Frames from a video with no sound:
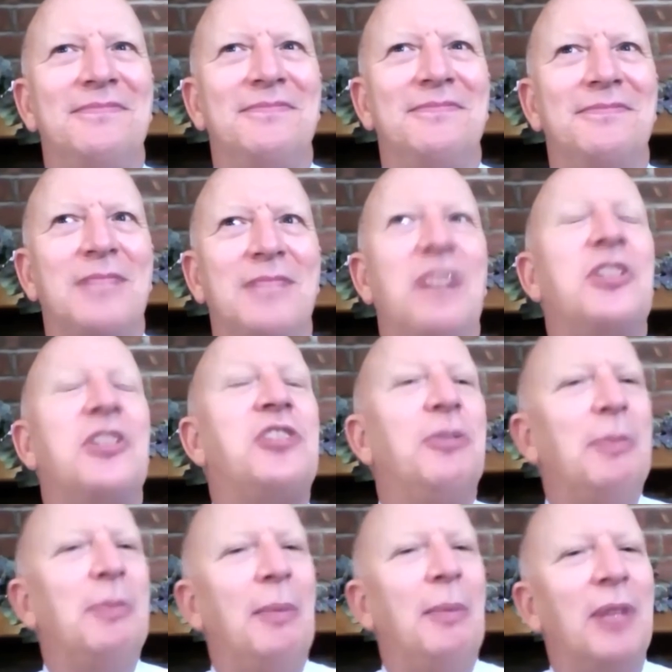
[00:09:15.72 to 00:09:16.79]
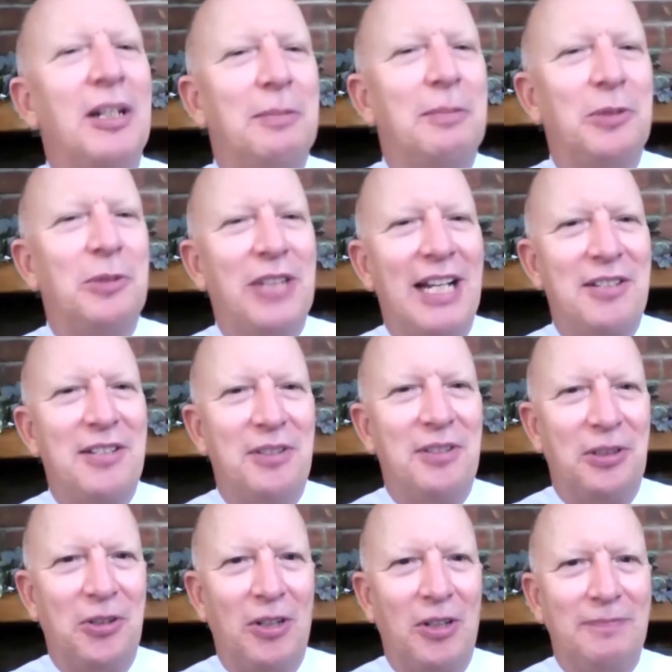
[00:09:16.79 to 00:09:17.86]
does she remember how to put gas in the car?